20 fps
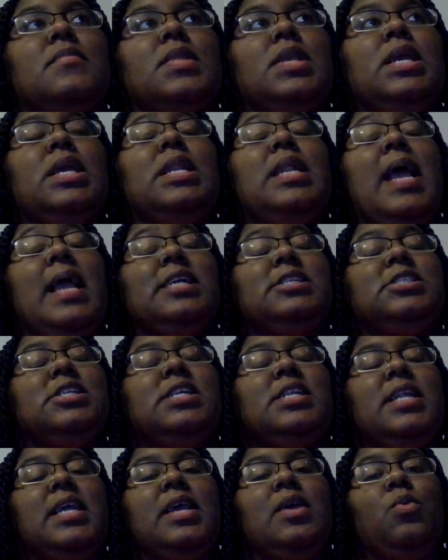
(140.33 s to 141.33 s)
it
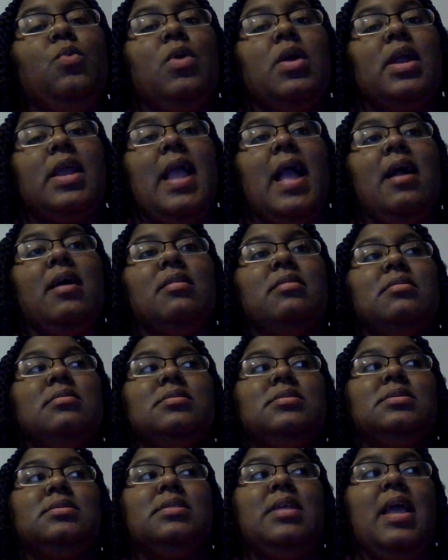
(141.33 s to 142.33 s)
actually did work out
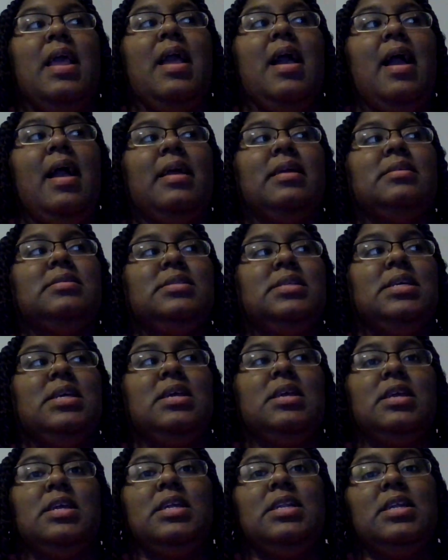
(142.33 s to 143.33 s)
that I
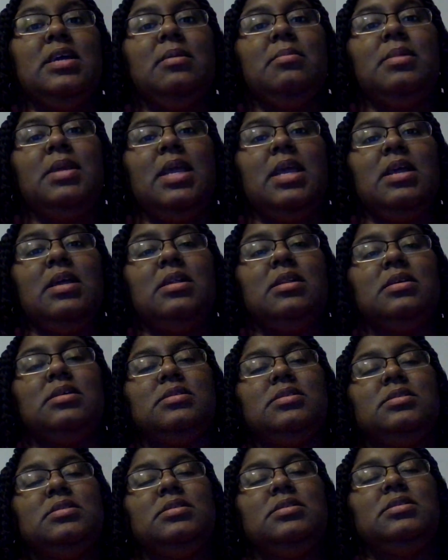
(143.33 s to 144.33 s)
did end up getting
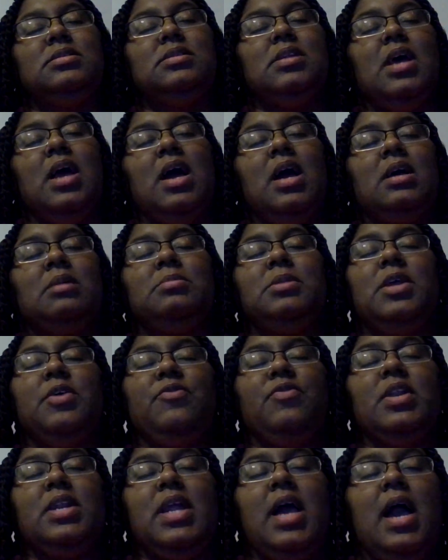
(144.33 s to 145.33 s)
a um,
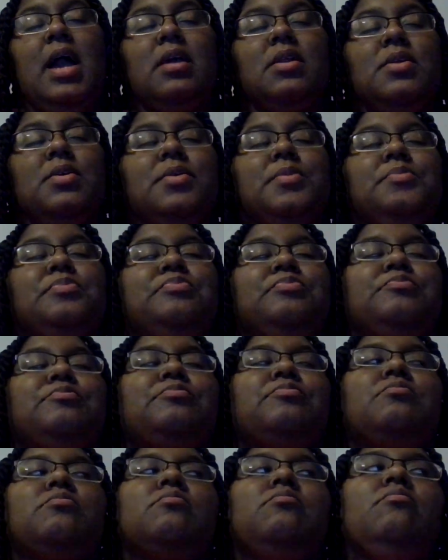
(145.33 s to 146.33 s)
different doctor
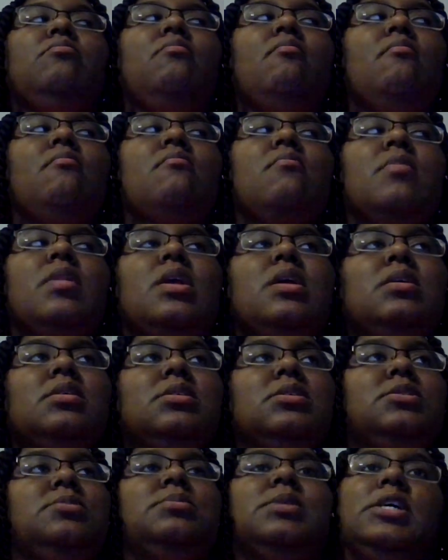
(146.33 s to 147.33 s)

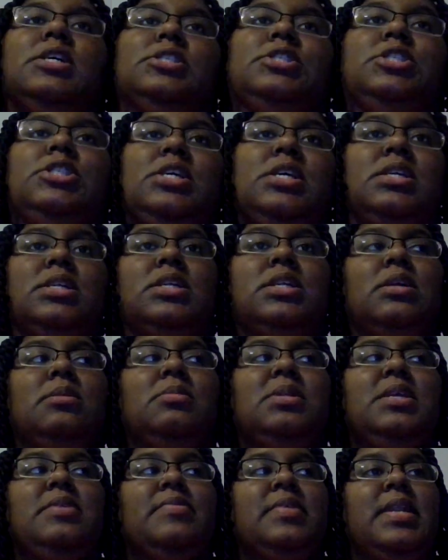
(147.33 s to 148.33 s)
because she ended up
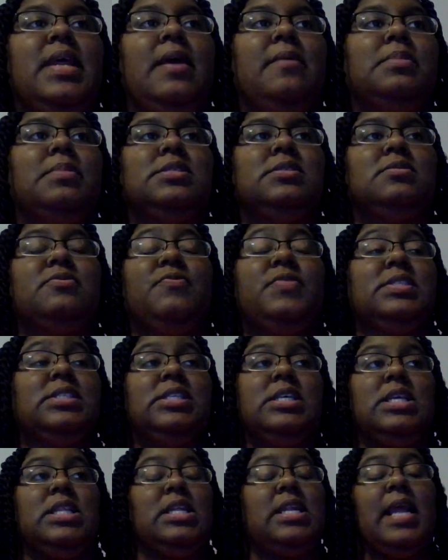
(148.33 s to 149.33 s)
leaving that
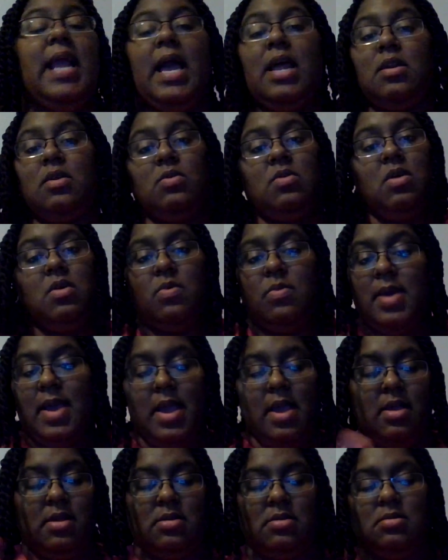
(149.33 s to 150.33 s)
facility. I don't know
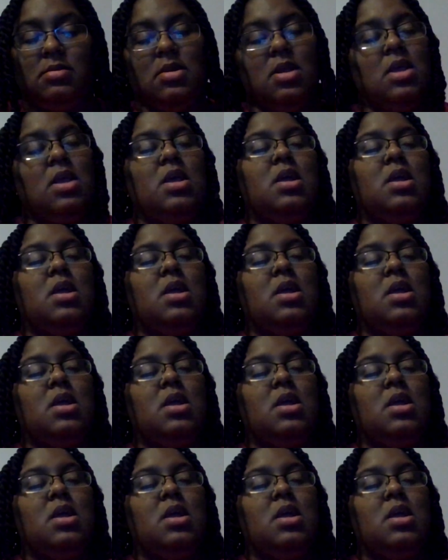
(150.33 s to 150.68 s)
why, and